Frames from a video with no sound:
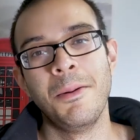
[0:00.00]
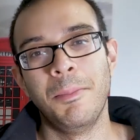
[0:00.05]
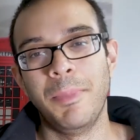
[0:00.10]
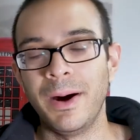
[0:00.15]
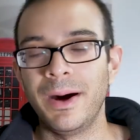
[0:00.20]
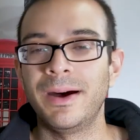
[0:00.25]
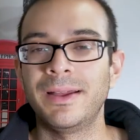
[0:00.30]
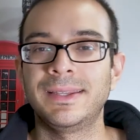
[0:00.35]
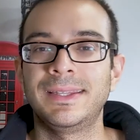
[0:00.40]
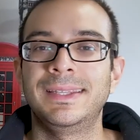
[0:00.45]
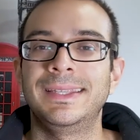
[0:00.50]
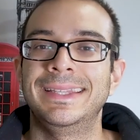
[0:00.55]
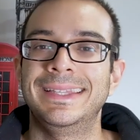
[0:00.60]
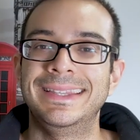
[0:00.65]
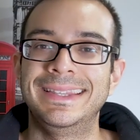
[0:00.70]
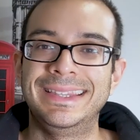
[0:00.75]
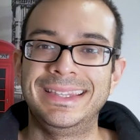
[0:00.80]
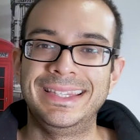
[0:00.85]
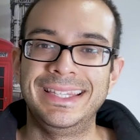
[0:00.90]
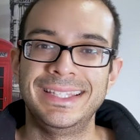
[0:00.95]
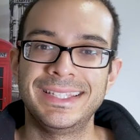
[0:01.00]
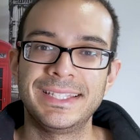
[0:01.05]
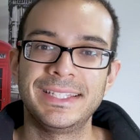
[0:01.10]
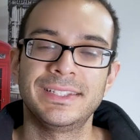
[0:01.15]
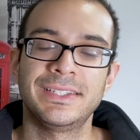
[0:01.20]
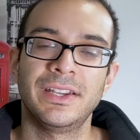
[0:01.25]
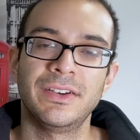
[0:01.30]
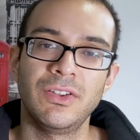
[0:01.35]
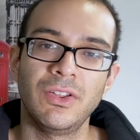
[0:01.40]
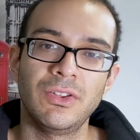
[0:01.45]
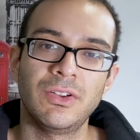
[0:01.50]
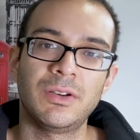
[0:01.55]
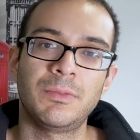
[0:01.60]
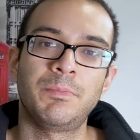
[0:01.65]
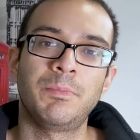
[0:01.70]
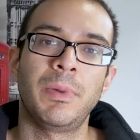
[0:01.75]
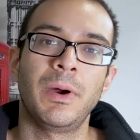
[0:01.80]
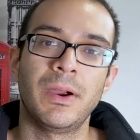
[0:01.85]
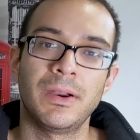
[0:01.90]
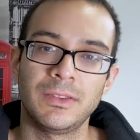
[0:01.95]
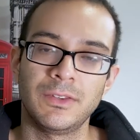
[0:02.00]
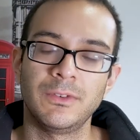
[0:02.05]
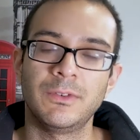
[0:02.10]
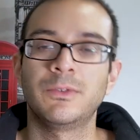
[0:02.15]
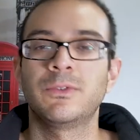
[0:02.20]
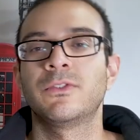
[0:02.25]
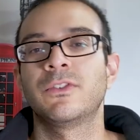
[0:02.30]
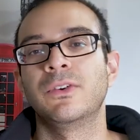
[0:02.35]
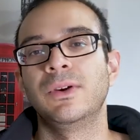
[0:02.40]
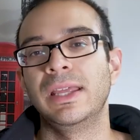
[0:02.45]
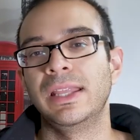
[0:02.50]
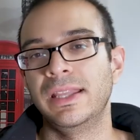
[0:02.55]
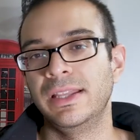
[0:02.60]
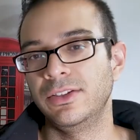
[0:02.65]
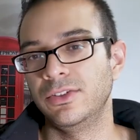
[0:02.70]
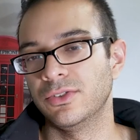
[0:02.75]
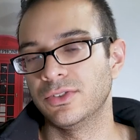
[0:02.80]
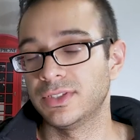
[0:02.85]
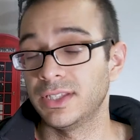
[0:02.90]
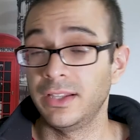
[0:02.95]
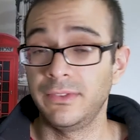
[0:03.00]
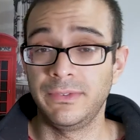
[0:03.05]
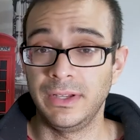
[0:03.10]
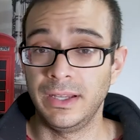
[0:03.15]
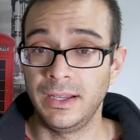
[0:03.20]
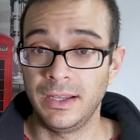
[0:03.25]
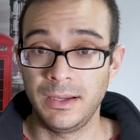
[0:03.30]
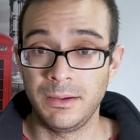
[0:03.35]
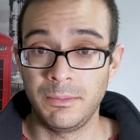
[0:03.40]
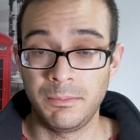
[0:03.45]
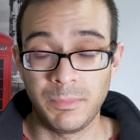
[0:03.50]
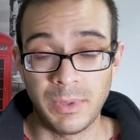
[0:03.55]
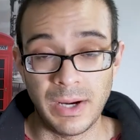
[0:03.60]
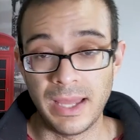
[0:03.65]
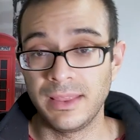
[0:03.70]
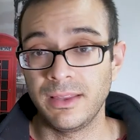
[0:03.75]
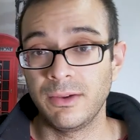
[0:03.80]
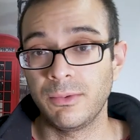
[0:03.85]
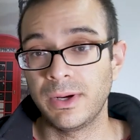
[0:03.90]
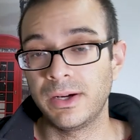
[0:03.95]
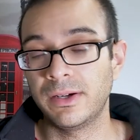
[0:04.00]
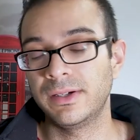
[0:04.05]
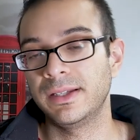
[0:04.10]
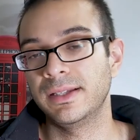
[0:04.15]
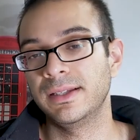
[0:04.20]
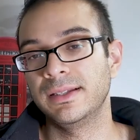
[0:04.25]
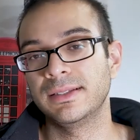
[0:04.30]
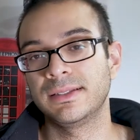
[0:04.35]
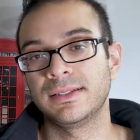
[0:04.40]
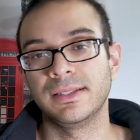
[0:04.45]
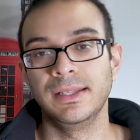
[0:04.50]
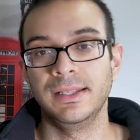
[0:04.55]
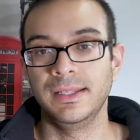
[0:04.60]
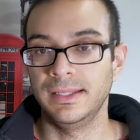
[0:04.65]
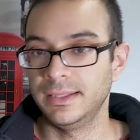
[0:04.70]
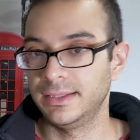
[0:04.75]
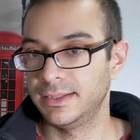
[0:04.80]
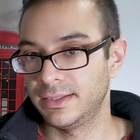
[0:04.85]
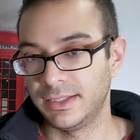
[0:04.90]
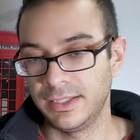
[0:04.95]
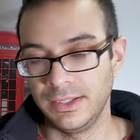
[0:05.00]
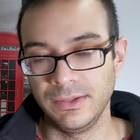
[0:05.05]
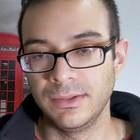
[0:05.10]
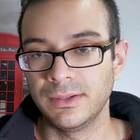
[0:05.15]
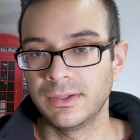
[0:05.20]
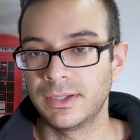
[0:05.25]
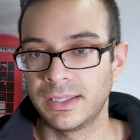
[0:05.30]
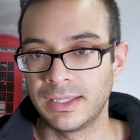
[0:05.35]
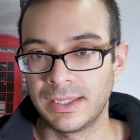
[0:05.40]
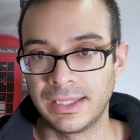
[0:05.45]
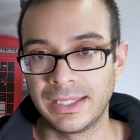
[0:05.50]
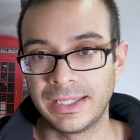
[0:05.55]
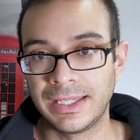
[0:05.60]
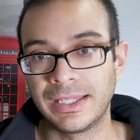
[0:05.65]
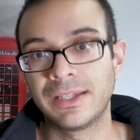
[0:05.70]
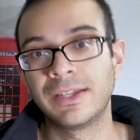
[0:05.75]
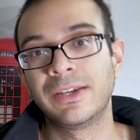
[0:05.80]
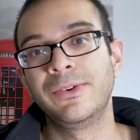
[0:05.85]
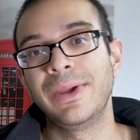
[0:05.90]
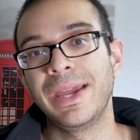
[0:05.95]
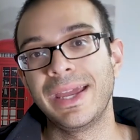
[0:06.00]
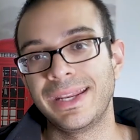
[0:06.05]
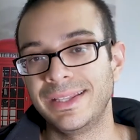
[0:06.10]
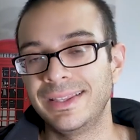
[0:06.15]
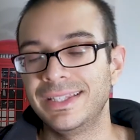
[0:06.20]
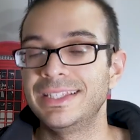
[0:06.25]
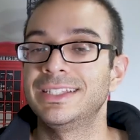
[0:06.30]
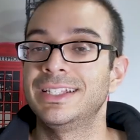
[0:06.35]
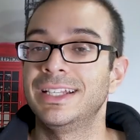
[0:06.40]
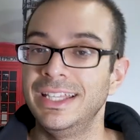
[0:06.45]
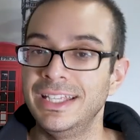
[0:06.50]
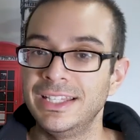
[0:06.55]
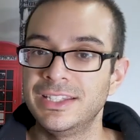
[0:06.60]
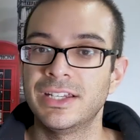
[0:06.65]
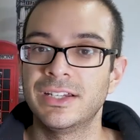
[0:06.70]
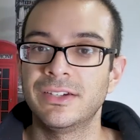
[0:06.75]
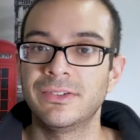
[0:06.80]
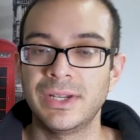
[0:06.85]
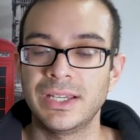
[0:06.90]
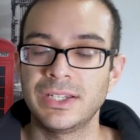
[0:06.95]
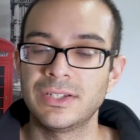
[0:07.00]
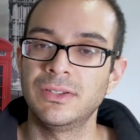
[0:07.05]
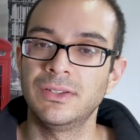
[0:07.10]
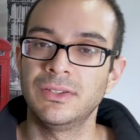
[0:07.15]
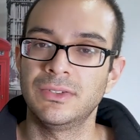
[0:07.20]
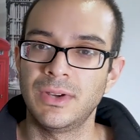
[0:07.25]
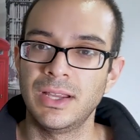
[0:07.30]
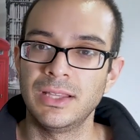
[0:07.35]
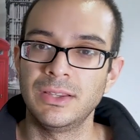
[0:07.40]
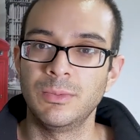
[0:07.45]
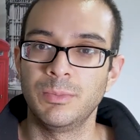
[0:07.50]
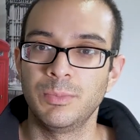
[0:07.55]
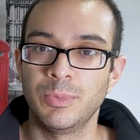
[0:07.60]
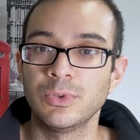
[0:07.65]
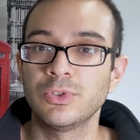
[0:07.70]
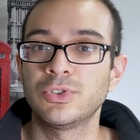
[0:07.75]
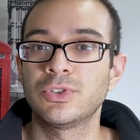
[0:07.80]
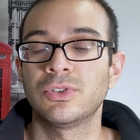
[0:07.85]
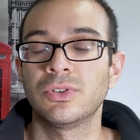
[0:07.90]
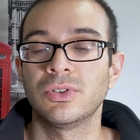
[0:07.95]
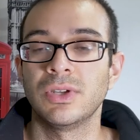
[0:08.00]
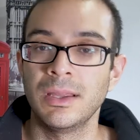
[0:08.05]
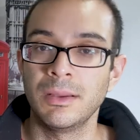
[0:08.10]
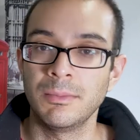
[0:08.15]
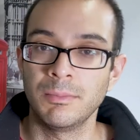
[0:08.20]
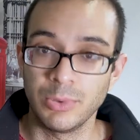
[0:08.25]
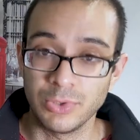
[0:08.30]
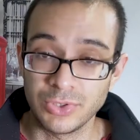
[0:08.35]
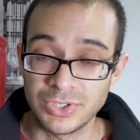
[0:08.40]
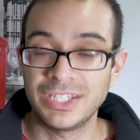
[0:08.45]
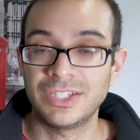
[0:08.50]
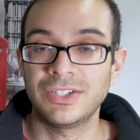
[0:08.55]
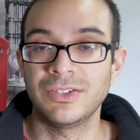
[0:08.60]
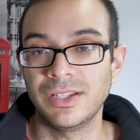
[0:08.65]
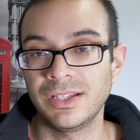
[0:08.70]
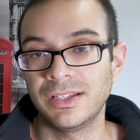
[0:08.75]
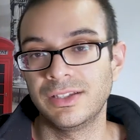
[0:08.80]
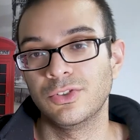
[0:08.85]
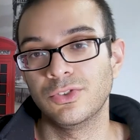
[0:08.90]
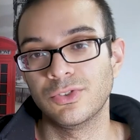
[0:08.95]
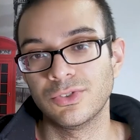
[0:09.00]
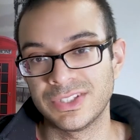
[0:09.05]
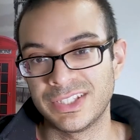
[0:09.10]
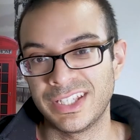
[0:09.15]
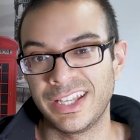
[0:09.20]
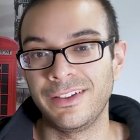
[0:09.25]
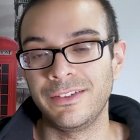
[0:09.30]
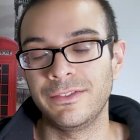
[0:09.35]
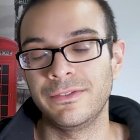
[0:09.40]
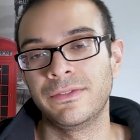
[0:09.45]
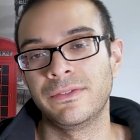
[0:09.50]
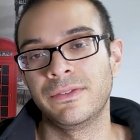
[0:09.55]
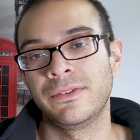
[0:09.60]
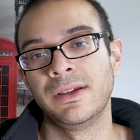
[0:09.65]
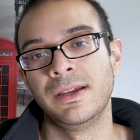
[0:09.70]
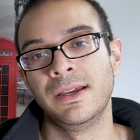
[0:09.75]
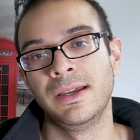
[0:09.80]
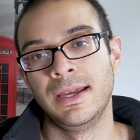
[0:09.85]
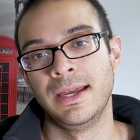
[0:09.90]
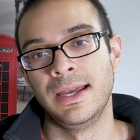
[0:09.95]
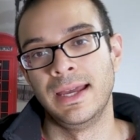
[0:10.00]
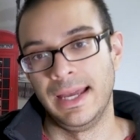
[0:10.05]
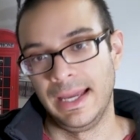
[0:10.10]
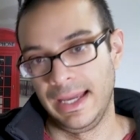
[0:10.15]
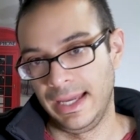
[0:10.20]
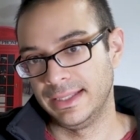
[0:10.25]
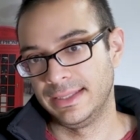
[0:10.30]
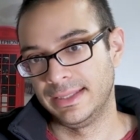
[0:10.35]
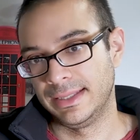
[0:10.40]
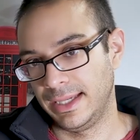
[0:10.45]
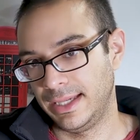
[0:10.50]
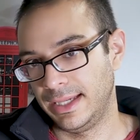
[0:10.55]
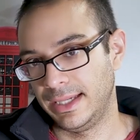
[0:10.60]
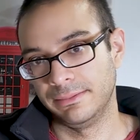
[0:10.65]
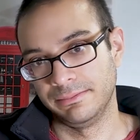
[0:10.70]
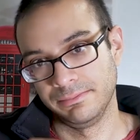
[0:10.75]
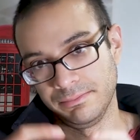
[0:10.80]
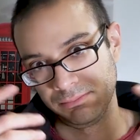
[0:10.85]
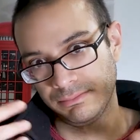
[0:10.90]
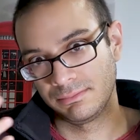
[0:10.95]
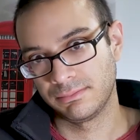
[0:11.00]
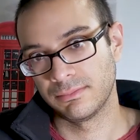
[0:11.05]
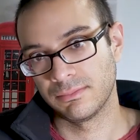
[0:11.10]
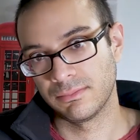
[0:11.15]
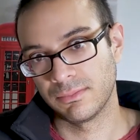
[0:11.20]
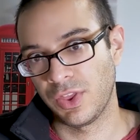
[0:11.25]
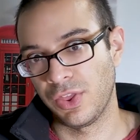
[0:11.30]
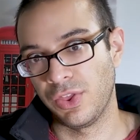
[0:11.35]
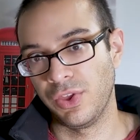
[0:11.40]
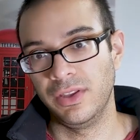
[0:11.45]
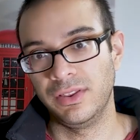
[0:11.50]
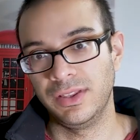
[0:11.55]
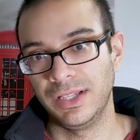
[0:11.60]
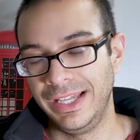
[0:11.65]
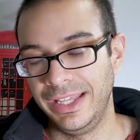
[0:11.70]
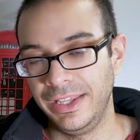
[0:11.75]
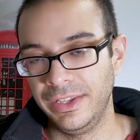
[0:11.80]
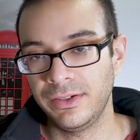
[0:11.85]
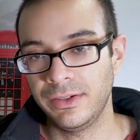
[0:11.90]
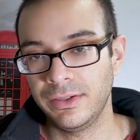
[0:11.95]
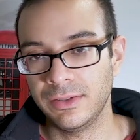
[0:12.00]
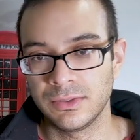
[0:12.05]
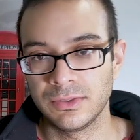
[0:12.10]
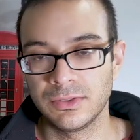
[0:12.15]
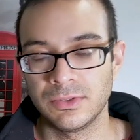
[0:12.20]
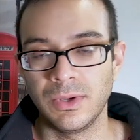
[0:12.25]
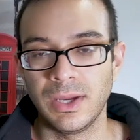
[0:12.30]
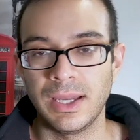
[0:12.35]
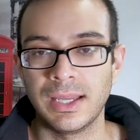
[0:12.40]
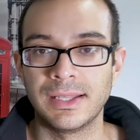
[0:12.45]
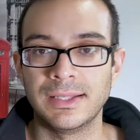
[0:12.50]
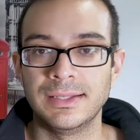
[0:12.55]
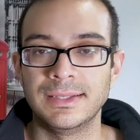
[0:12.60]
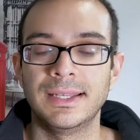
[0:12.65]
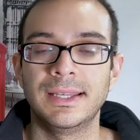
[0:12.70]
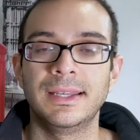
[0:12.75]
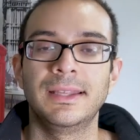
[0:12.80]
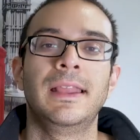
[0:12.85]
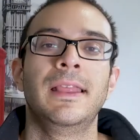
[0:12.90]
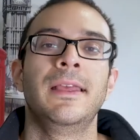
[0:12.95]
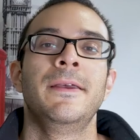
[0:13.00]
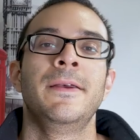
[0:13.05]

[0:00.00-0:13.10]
But this is another part of creating yourself a brand awareness and still creating this lead generation, trying to push and position it yourself as a thought leader, so I can say.